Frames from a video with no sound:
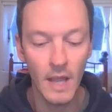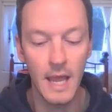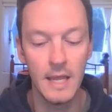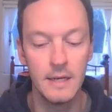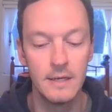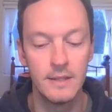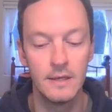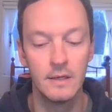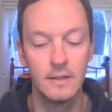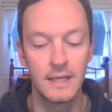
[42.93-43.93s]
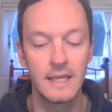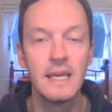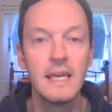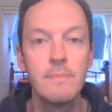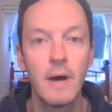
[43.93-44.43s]
And the
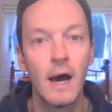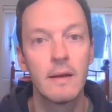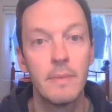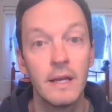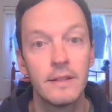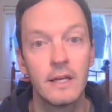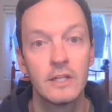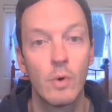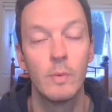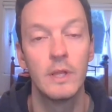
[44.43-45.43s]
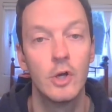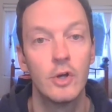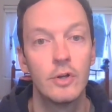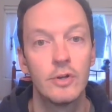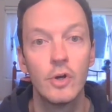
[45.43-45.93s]
key part about that is what we
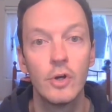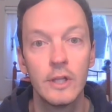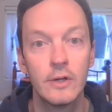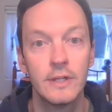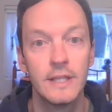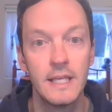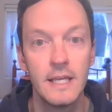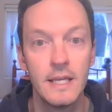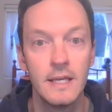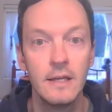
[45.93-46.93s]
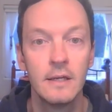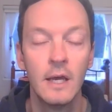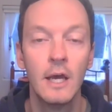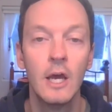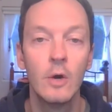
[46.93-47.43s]
learned earlier in the year,
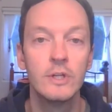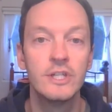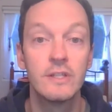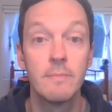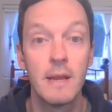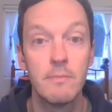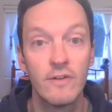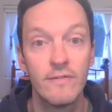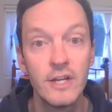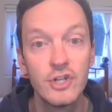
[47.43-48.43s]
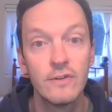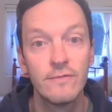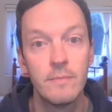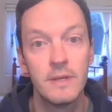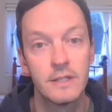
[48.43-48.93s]
which is the main motivation
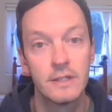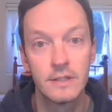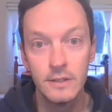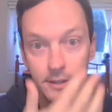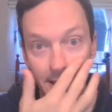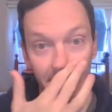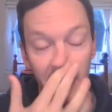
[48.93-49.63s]
for businesses,